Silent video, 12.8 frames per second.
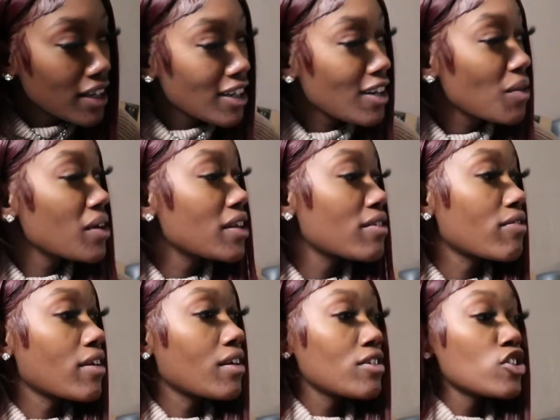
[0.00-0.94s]
No, it wasn't a
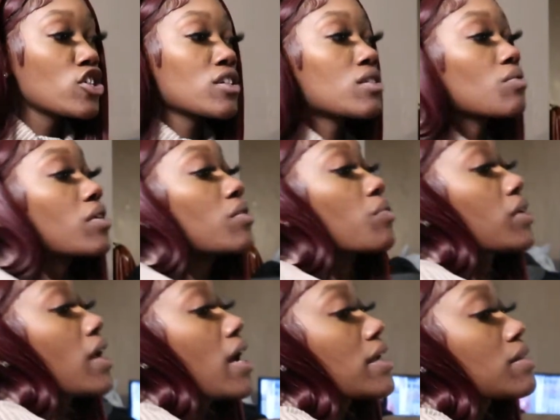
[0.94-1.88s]
fail. It just wasn't what
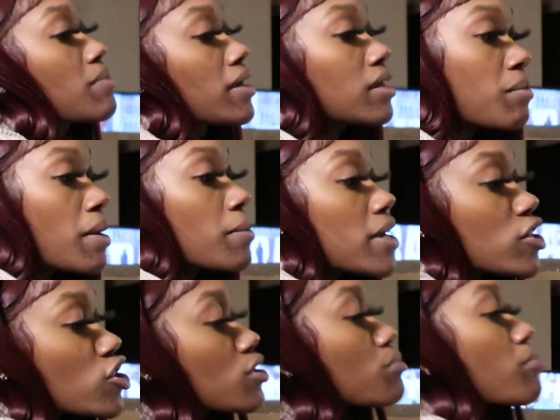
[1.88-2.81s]
I expected. Maybe I
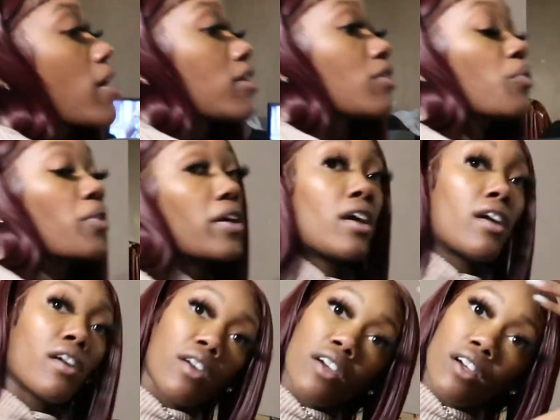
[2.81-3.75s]
should have probably
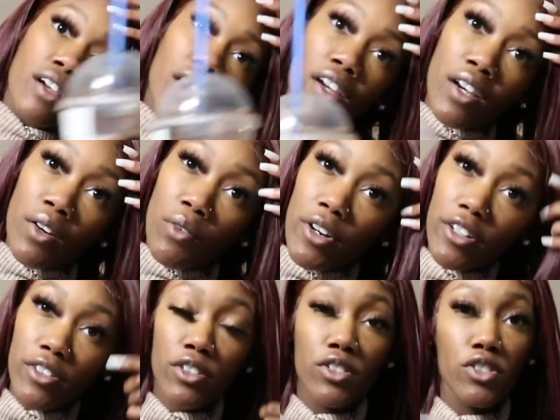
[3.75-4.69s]
read
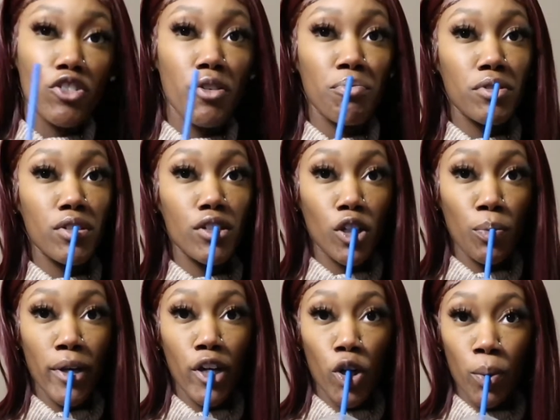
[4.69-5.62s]
the description a little
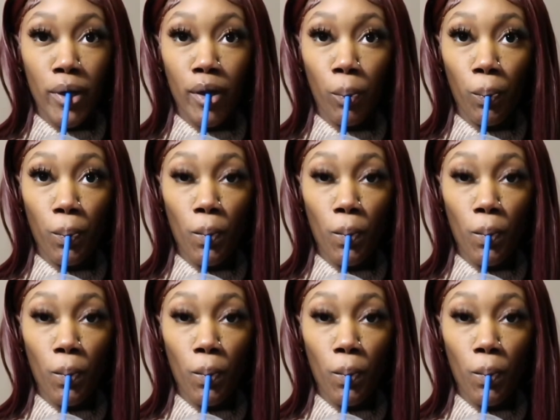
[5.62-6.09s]
better, but.